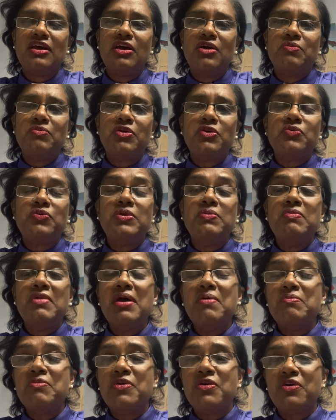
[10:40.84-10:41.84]
But
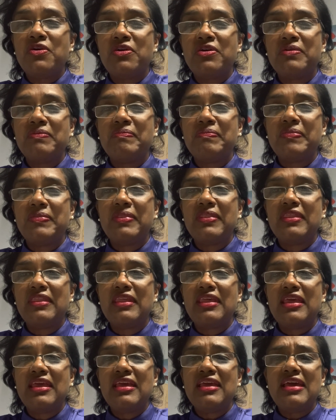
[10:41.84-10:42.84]
remember,
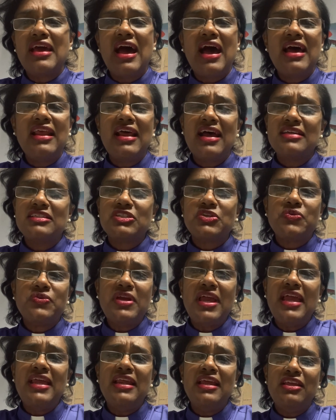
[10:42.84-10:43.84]
God has
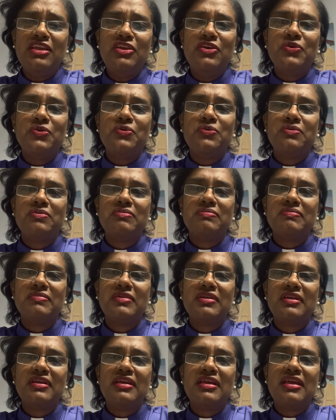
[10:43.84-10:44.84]
created you,
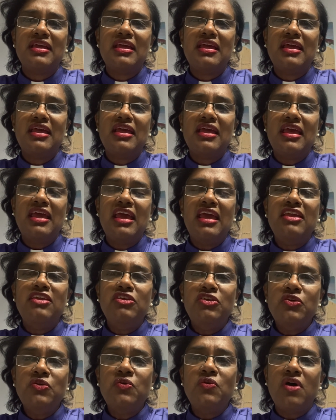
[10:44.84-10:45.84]
and
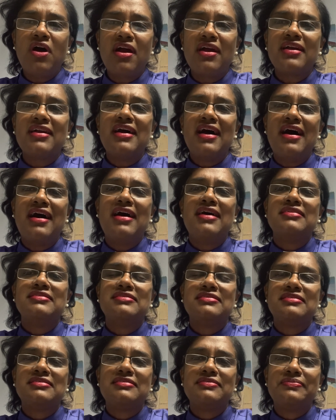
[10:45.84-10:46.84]
you are
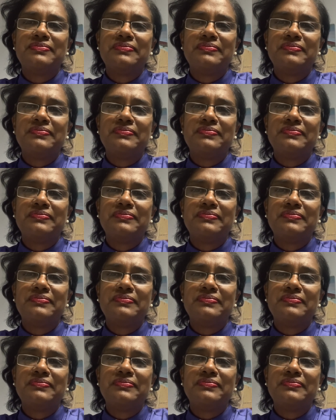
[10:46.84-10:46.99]
God's.